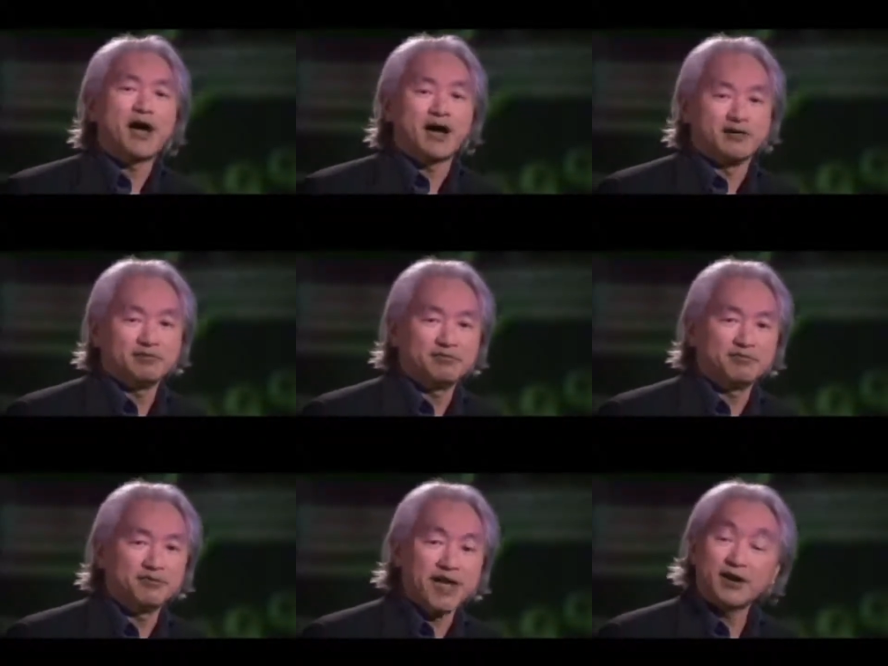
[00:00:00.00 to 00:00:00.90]
alive
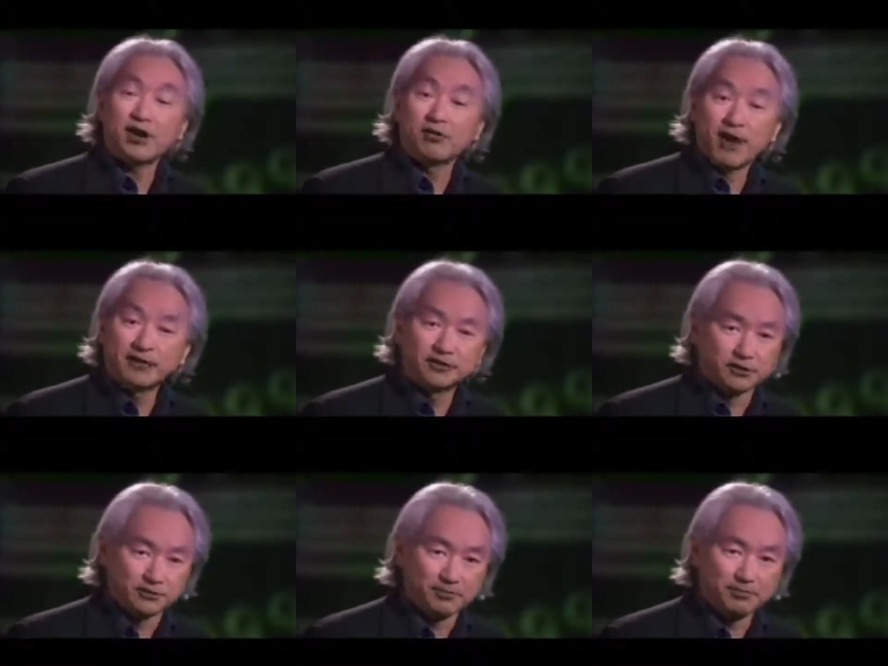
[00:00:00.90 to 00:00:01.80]
and our
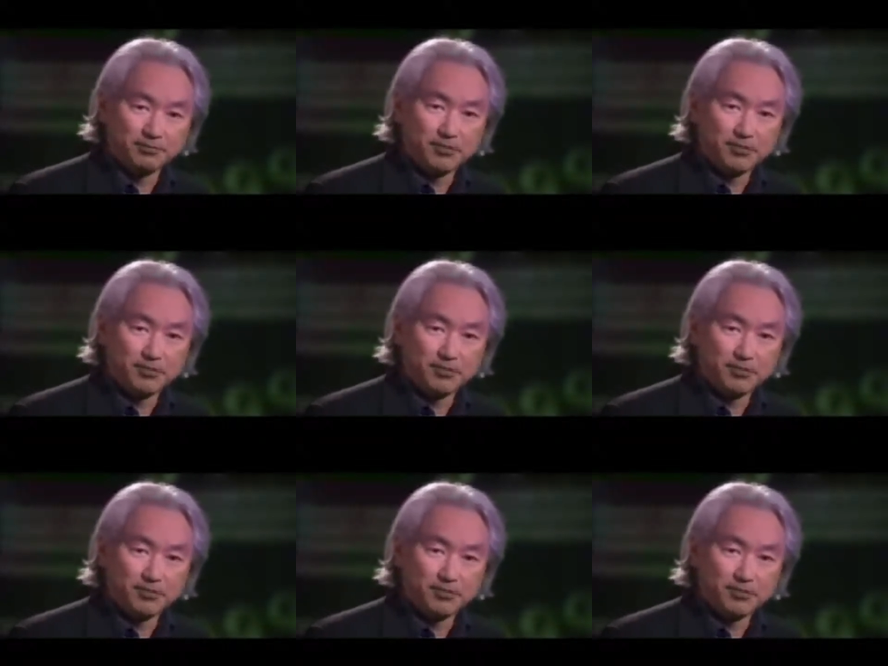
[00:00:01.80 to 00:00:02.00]
grandchildren